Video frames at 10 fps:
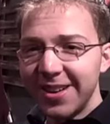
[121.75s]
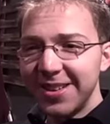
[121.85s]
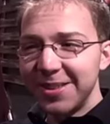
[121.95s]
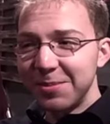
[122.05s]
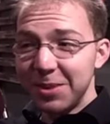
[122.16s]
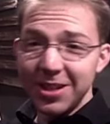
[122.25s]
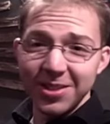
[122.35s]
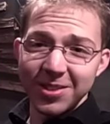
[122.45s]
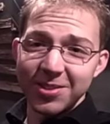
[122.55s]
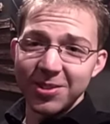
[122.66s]
uh,
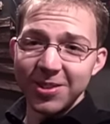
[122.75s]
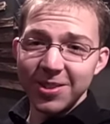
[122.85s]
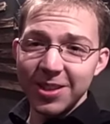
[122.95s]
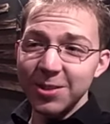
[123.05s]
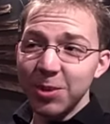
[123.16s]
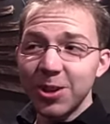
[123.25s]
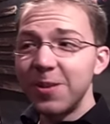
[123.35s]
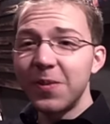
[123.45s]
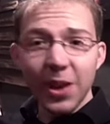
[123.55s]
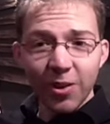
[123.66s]
penises because we
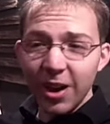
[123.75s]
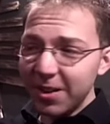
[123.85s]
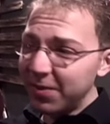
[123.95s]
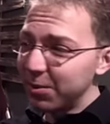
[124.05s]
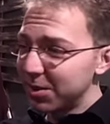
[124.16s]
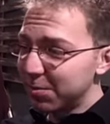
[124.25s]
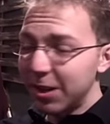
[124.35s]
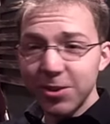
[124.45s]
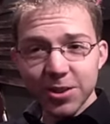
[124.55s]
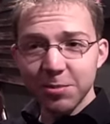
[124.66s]
couldn't figure out if it was
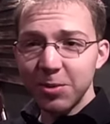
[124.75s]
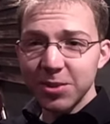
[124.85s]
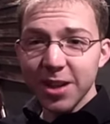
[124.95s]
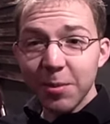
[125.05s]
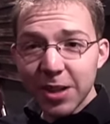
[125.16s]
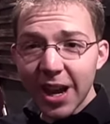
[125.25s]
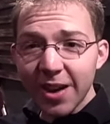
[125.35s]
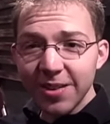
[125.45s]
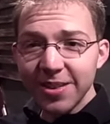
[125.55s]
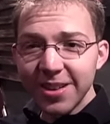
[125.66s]
spit or something was coming
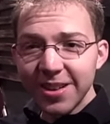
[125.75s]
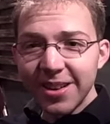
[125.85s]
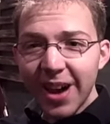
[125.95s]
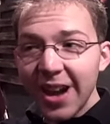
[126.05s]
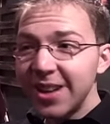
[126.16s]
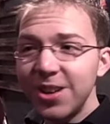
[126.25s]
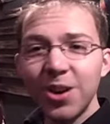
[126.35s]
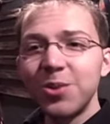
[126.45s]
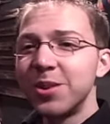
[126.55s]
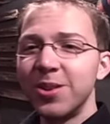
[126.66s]
out. I didn't
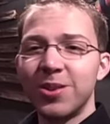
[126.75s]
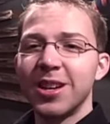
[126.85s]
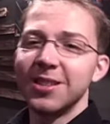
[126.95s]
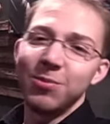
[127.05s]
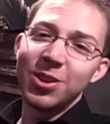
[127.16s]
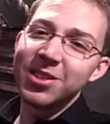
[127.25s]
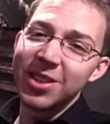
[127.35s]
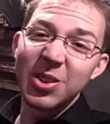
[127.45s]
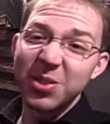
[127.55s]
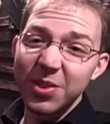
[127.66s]
know what an orgasm was
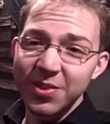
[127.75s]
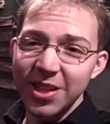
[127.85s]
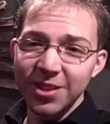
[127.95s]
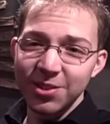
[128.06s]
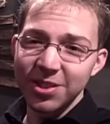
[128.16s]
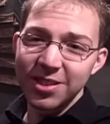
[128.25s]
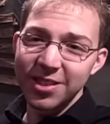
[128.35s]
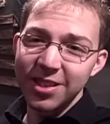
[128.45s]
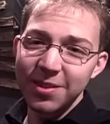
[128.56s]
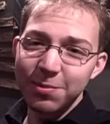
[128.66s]
until I was fifteen or
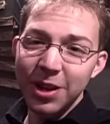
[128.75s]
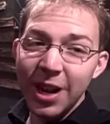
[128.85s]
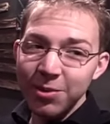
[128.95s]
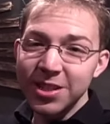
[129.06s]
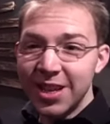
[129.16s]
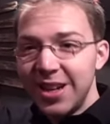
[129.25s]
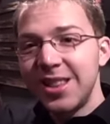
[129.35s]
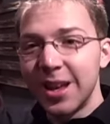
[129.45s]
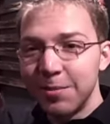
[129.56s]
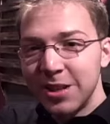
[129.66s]
sixteen, but I was
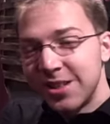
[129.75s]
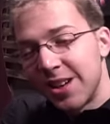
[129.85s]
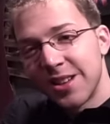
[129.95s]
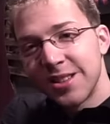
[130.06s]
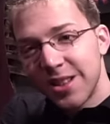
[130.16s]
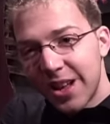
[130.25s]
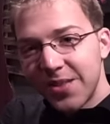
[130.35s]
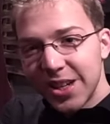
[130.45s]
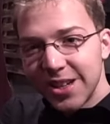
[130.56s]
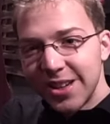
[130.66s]
getting them as young as
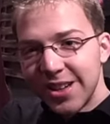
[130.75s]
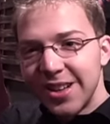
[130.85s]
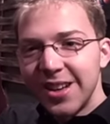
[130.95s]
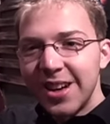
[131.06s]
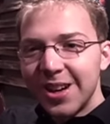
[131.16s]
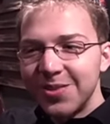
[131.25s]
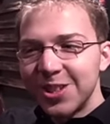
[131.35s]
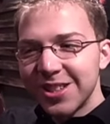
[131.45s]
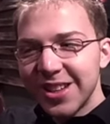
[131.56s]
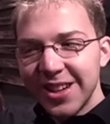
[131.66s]
eleven, and I'm
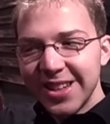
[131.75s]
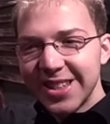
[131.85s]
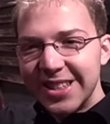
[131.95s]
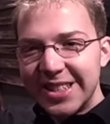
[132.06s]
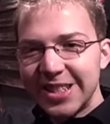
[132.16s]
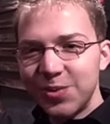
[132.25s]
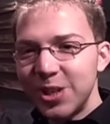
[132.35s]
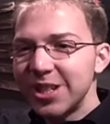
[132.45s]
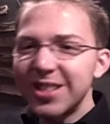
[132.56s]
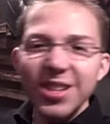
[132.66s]
just like,
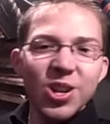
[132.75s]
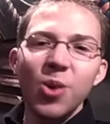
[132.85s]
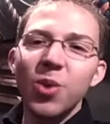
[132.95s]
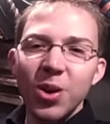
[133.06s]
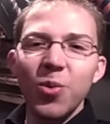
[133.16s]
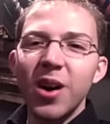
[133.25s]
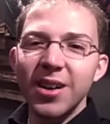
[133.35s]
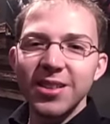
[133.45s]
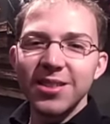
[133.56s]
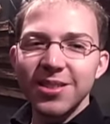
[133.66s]
we just didn't know what it
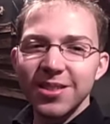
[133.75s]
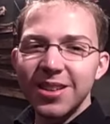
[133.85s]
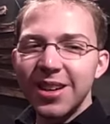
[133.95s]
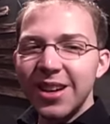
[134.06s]
was